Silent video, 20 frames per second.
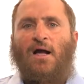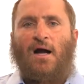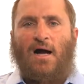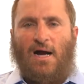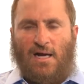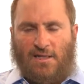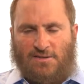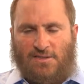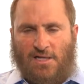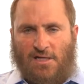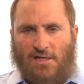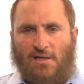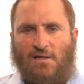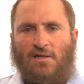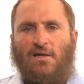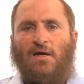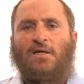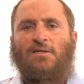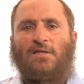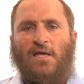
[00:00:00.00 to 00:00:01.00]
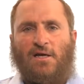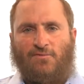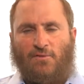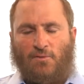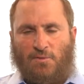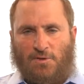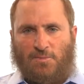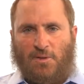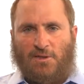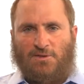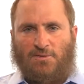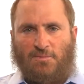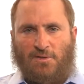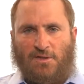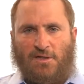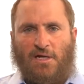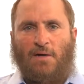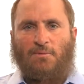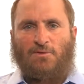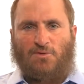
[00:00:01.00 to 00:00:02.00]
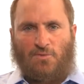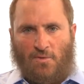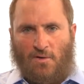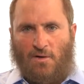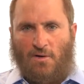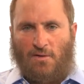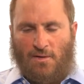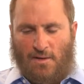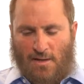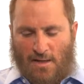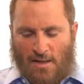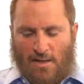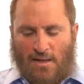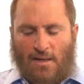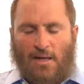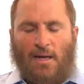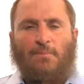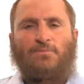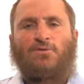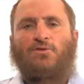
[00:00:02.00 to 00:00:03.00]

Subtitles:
I said it. I take full responsibility. I was wrong. I'm